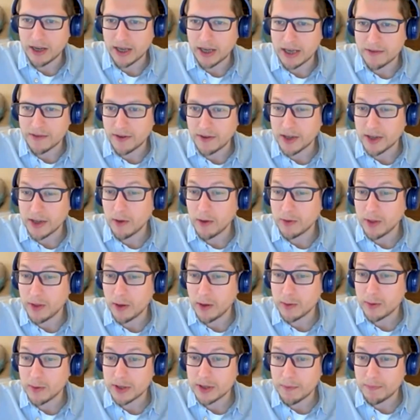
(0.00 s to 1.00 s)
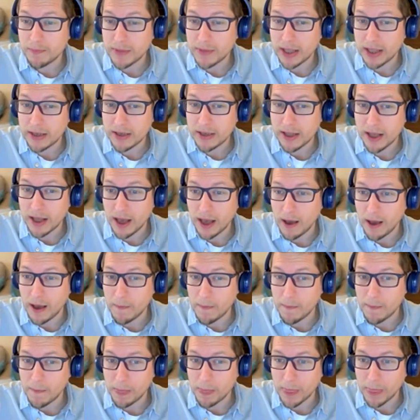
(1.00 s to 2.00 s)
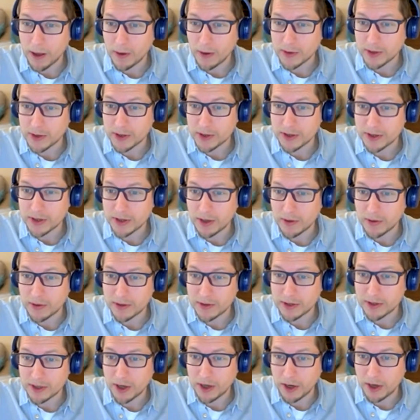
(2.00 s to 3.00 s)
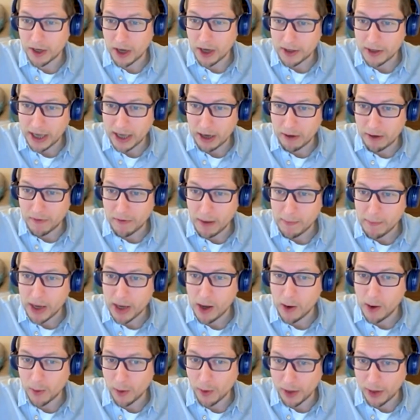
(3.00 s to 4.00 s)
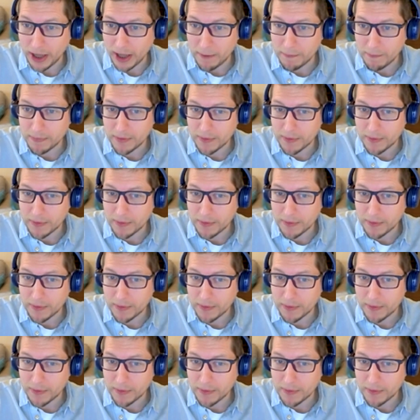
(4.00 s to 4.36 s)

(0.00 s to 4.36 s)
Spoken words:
Like if I don't know something, I'll just kind of go down a rabbit hole on it.